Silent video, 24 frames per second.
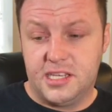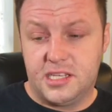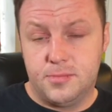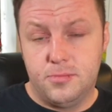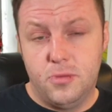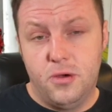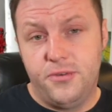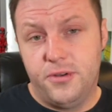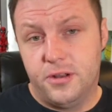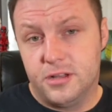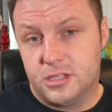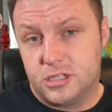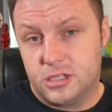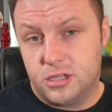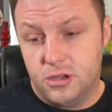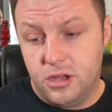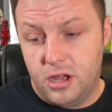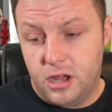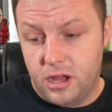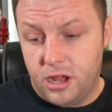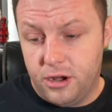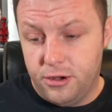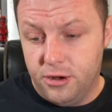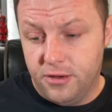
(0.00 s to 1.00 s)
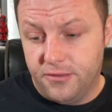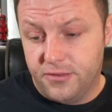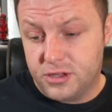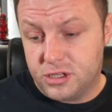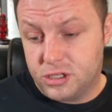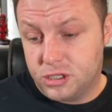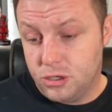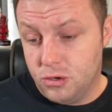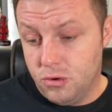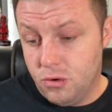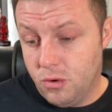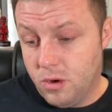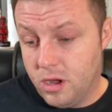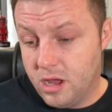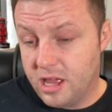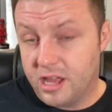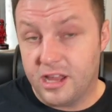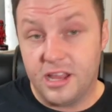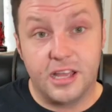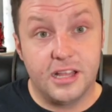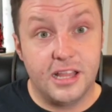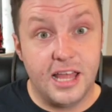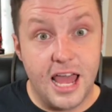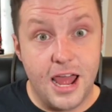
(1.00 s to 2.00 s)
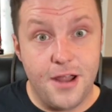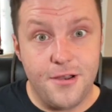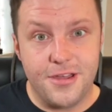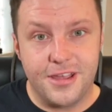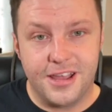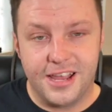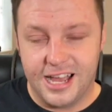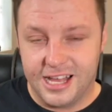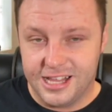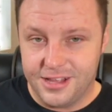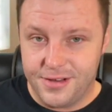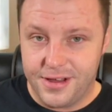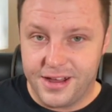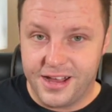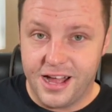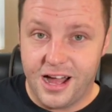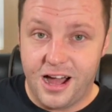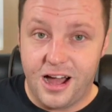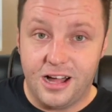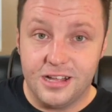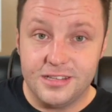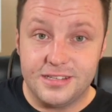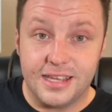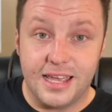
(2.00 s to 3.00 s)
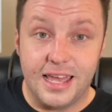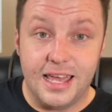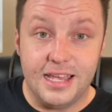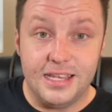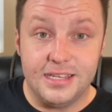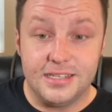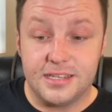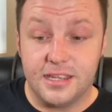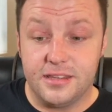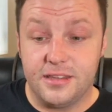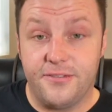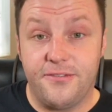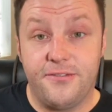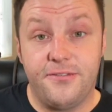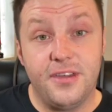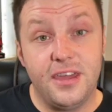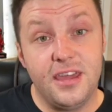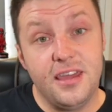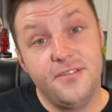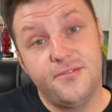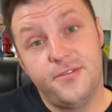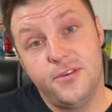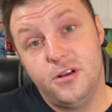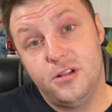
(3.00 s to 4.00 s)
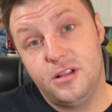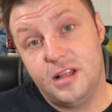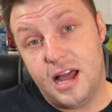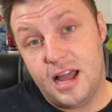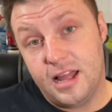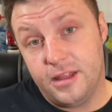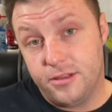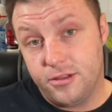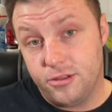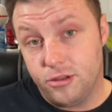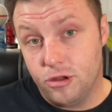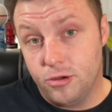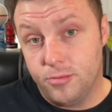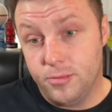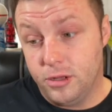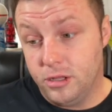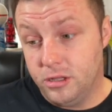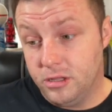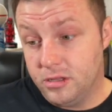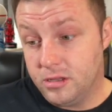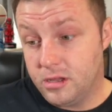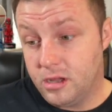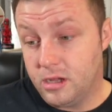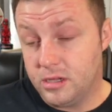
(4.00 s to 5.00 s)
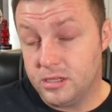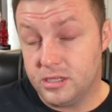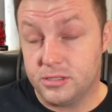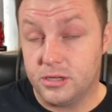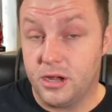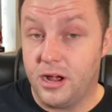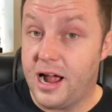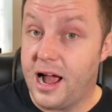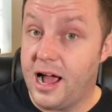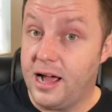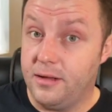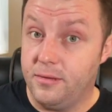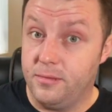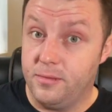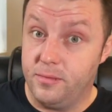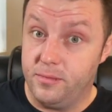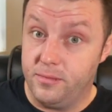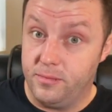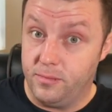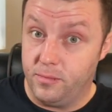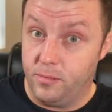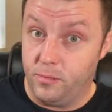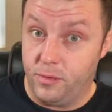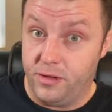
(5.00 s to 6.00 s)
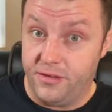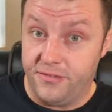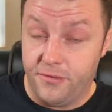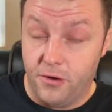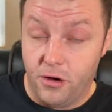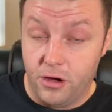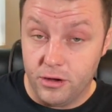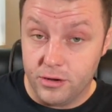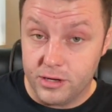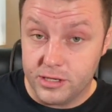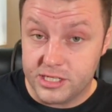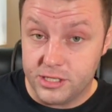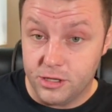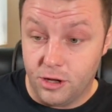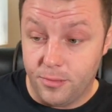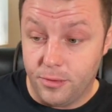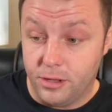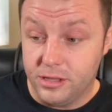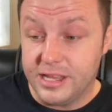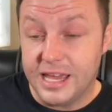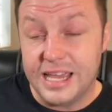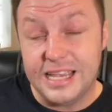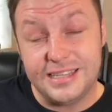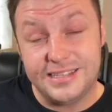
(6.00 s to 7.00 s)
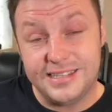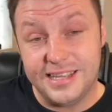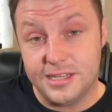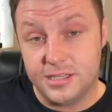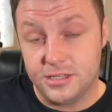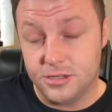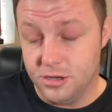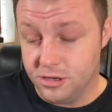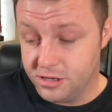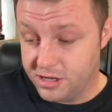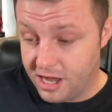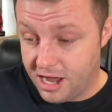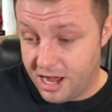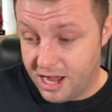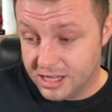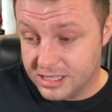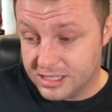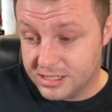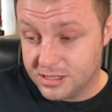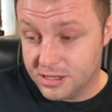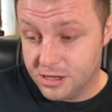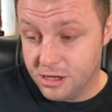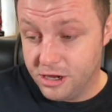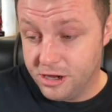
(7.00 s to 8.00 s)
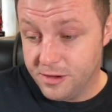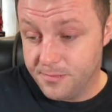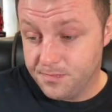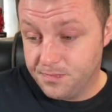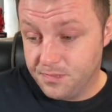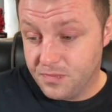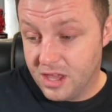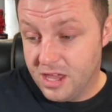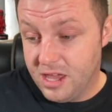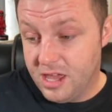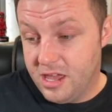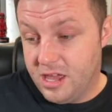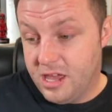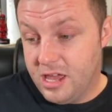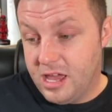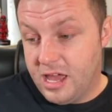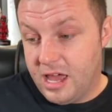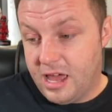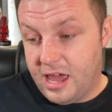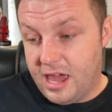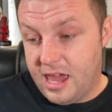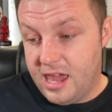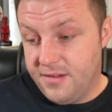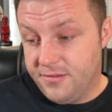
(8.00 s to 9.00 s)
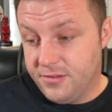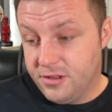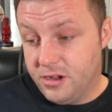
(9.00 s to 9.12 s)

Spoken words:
so moving on to another two Galarian Gallery cards is the Feeville and Numel. Sorry, we thought it was Numel. It's Ditto card. So even